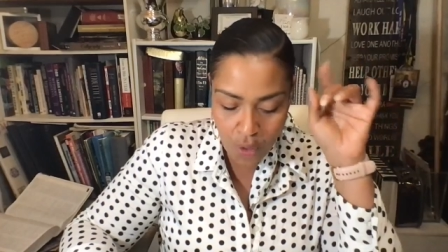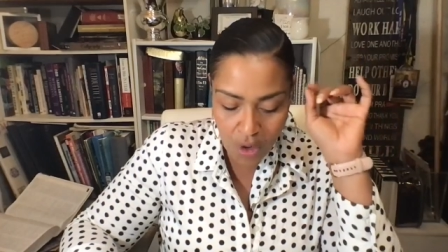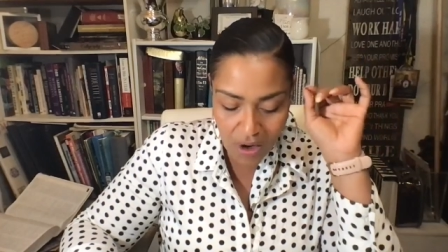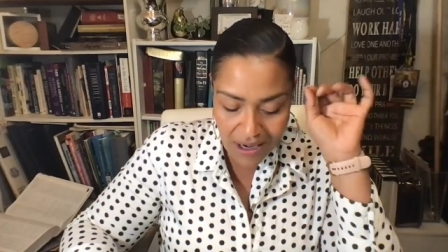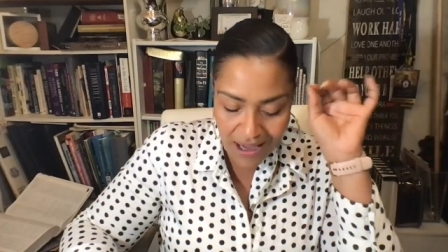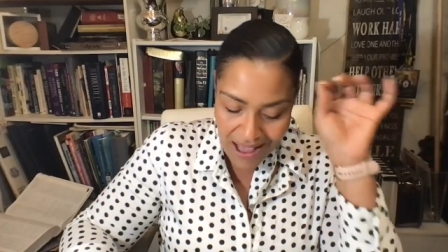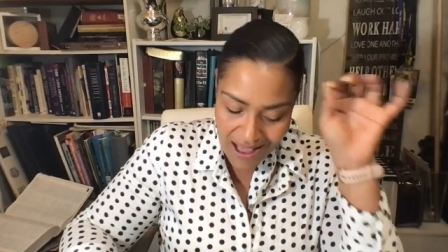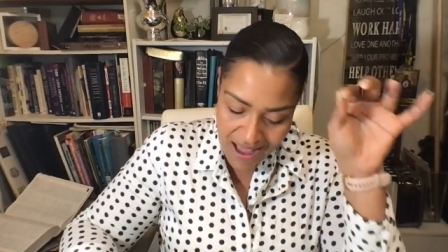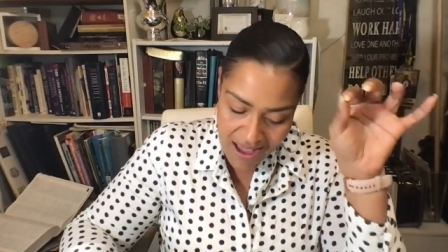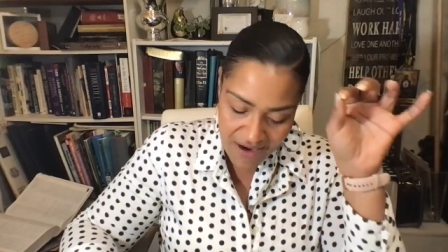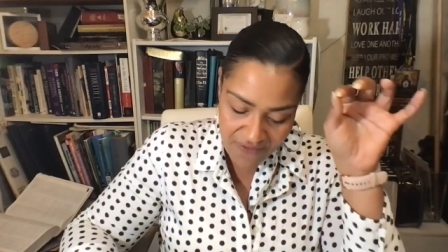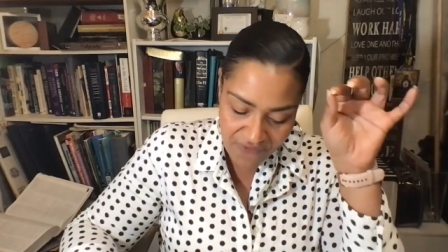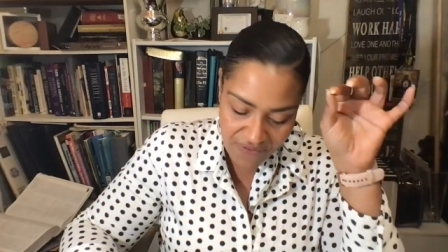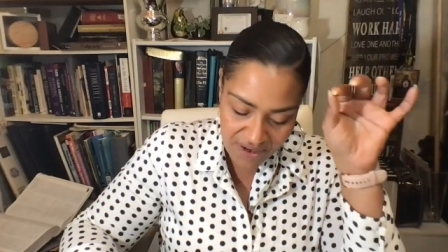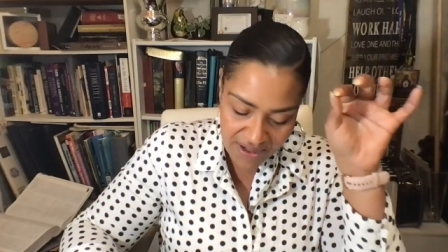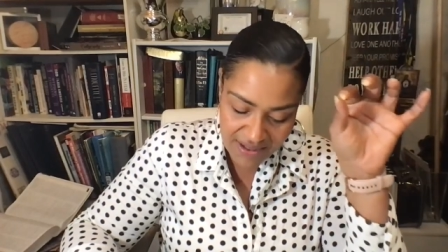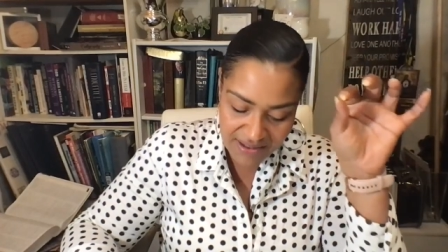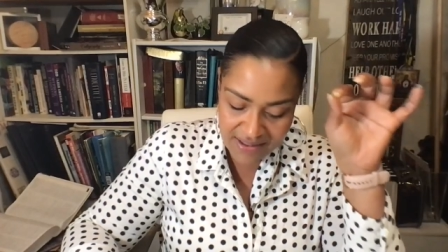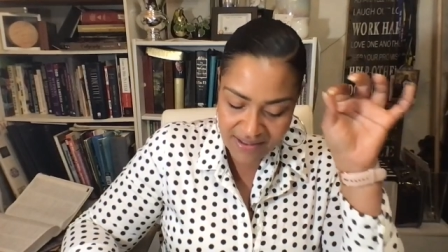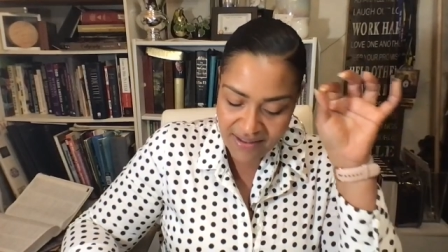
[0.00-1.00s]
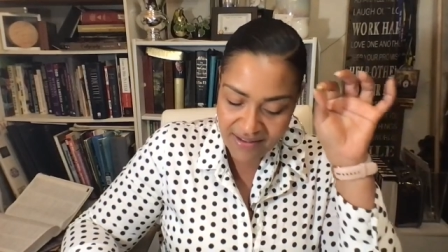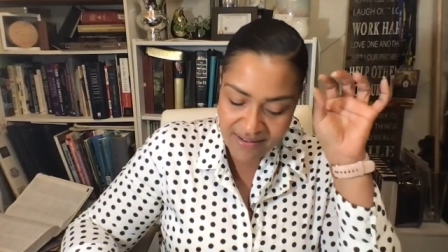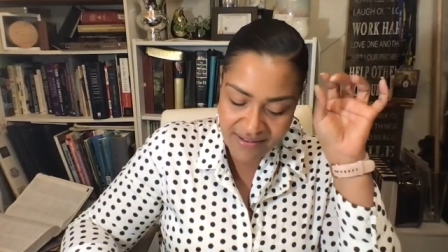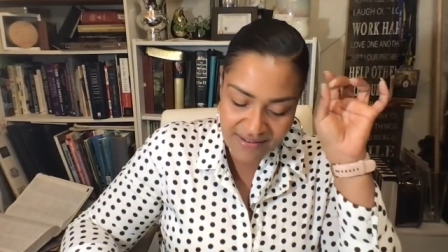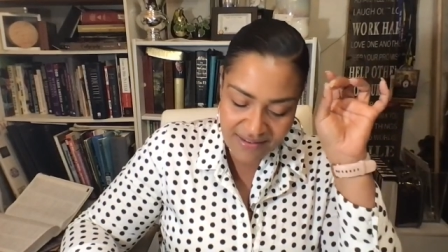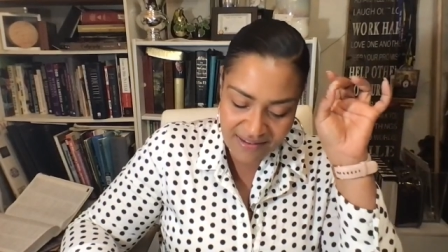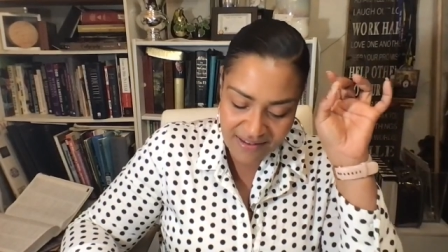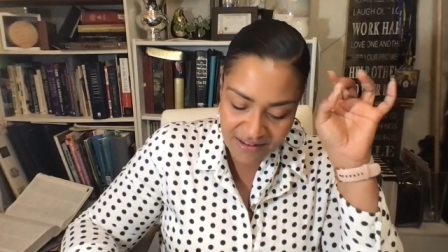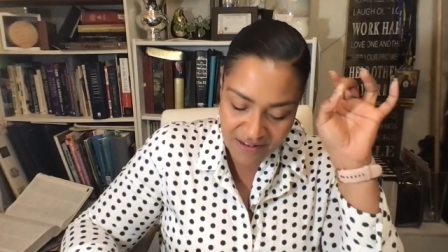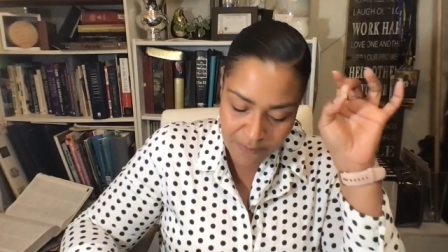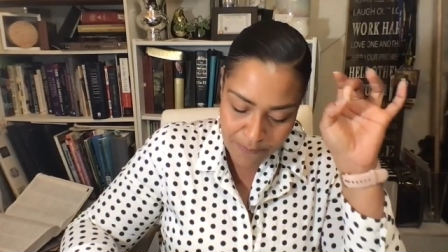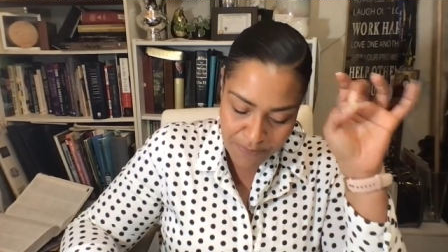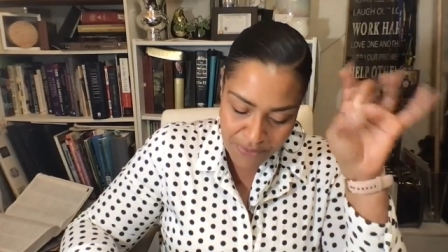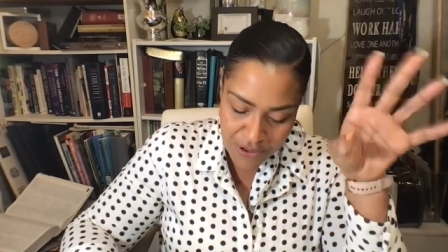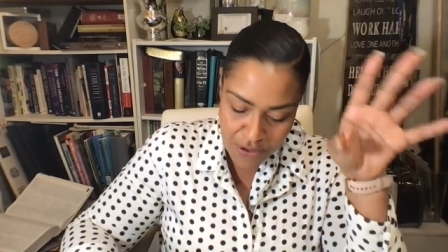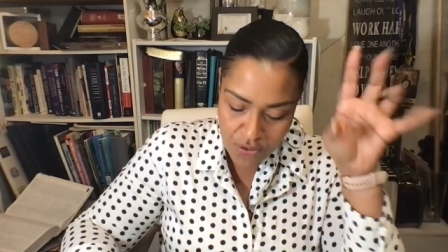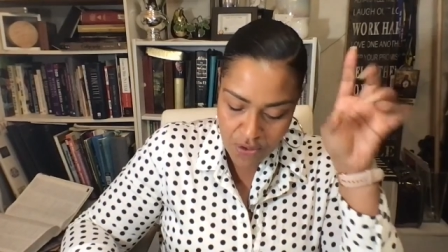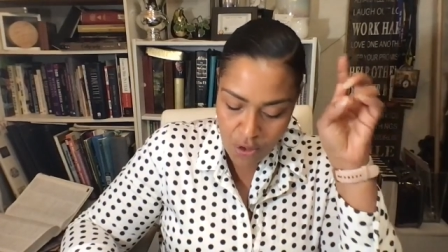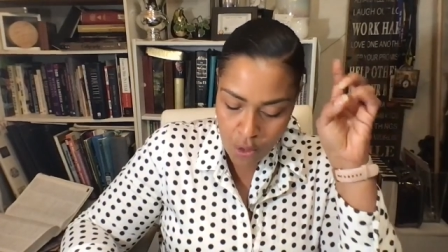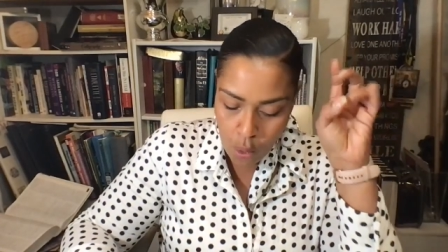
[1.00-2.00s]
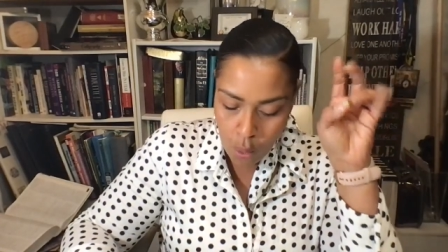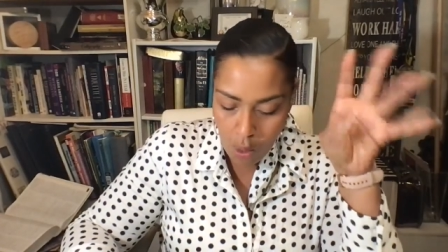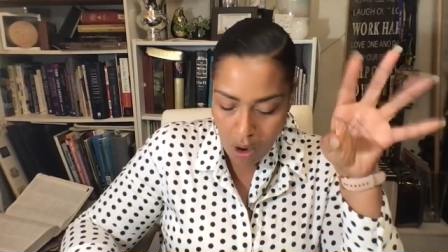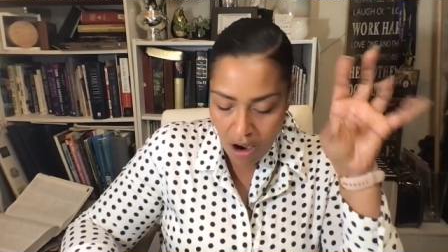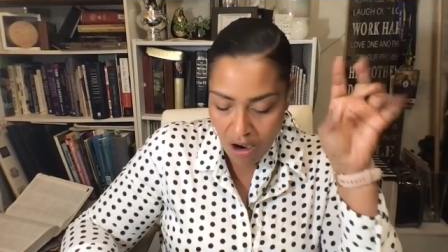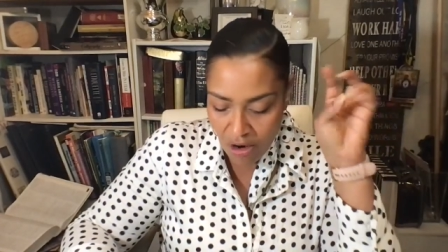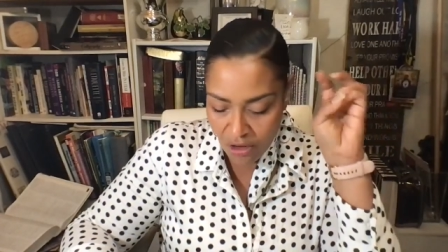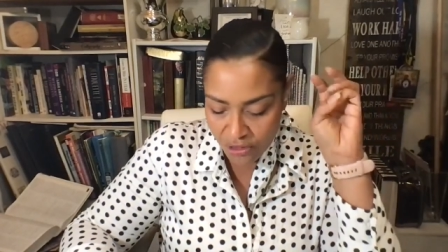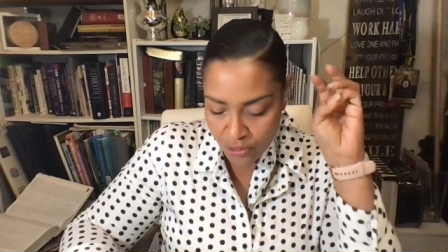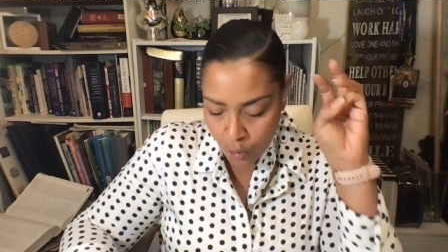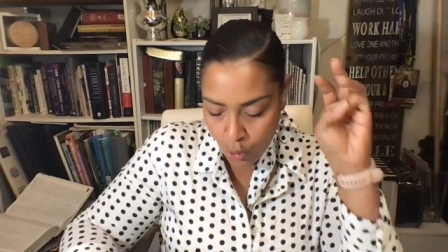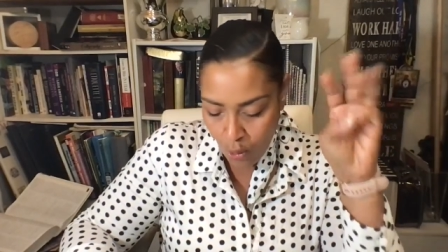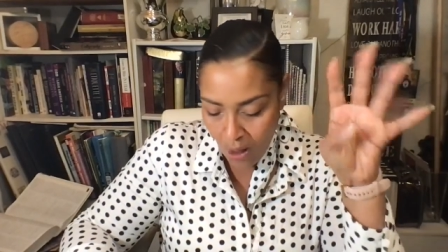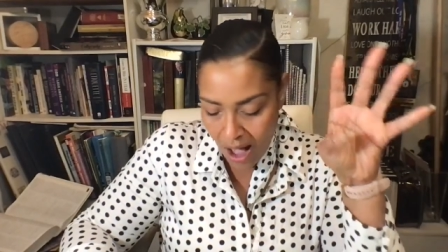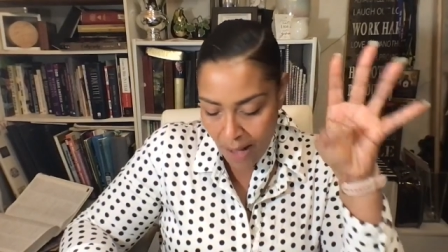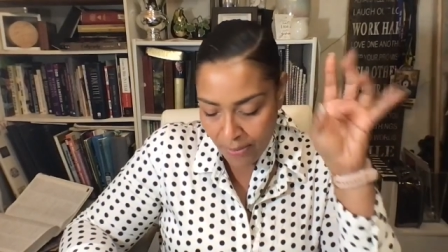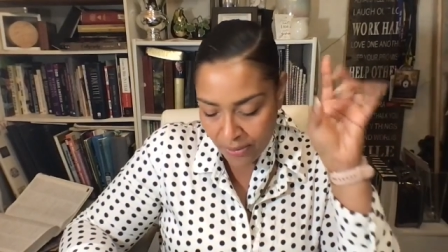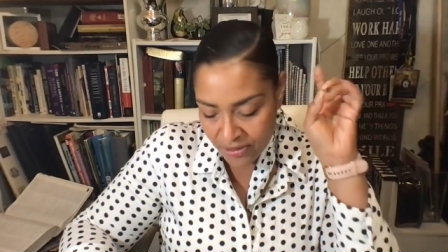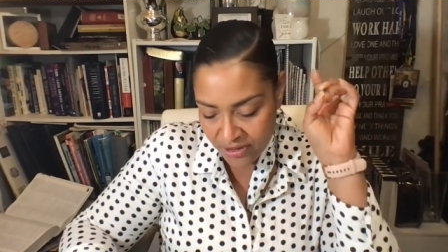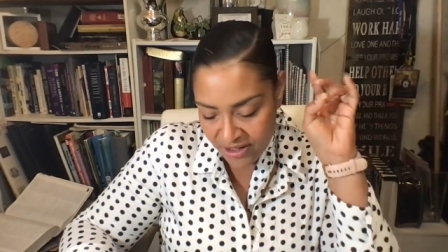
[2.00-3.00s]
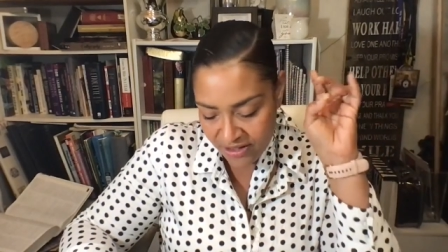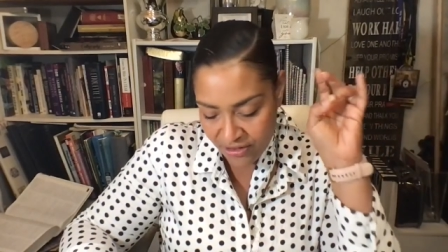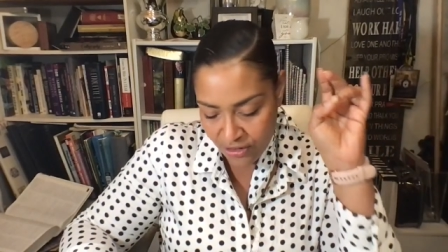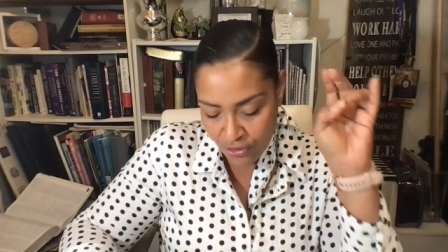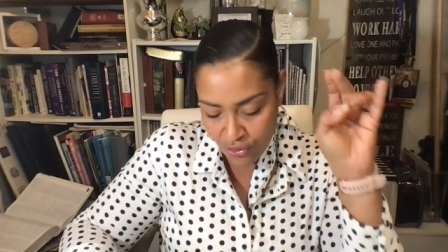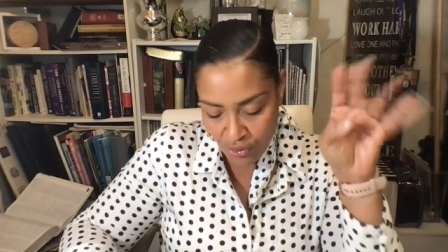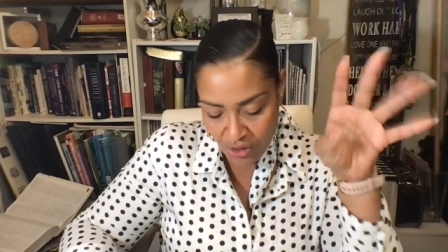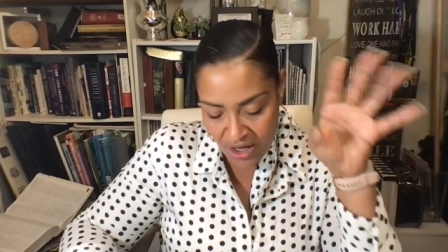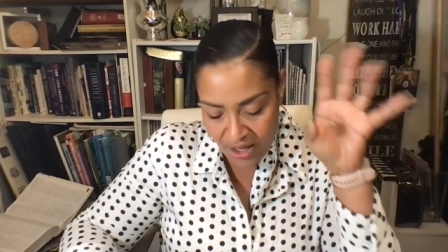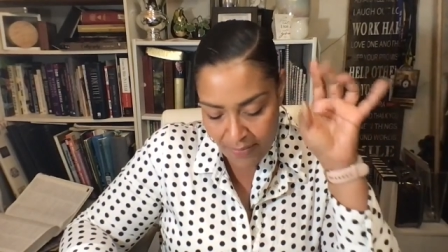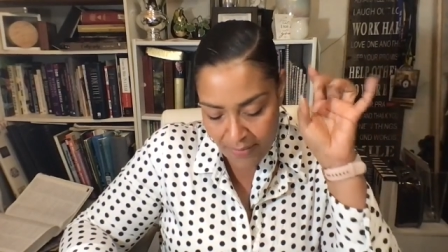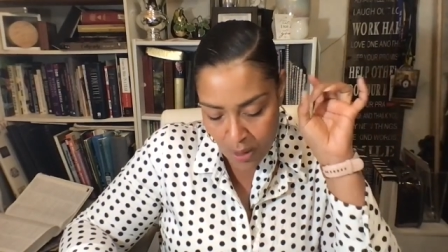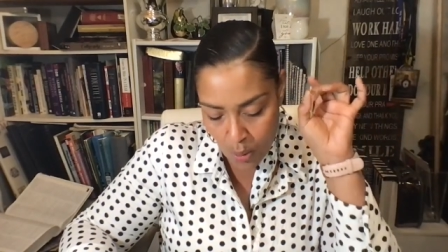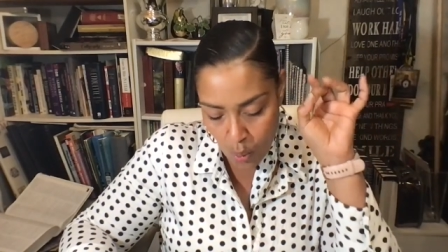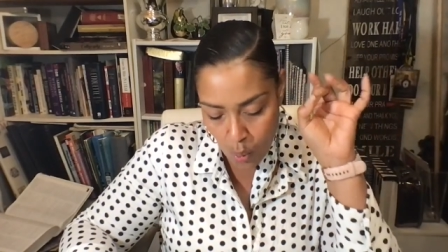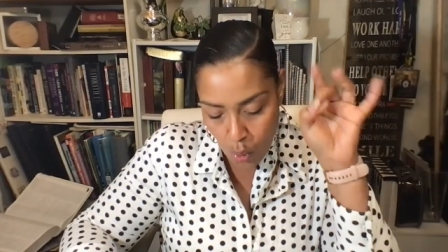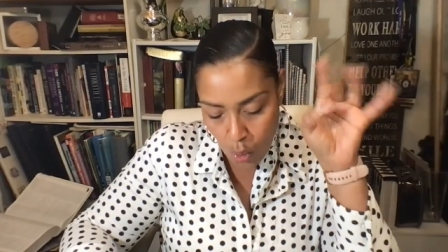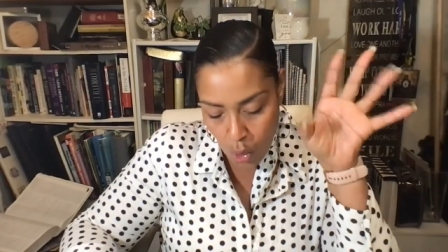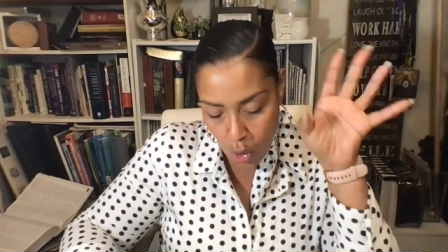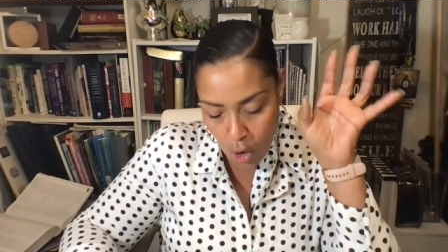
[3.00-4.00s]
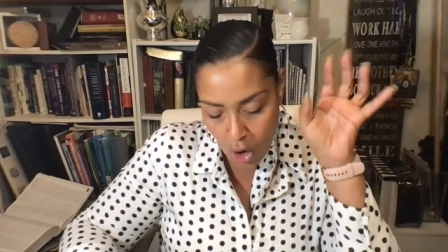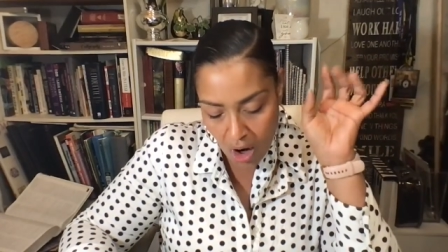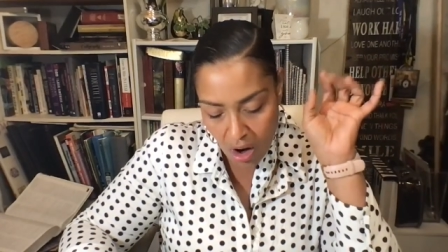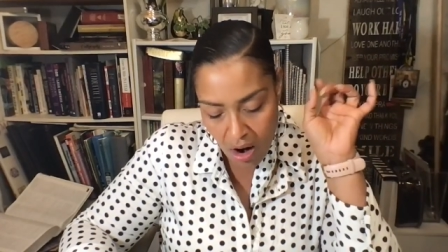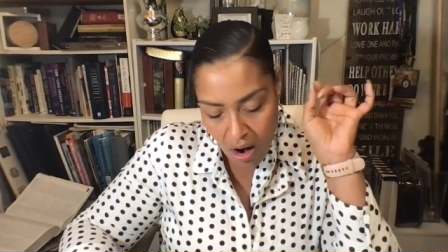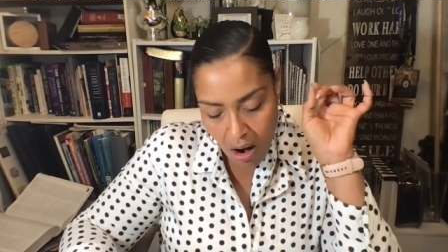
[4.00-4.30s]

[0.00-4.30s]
conflict is dispute, quarrel, squabble, disagreement, war,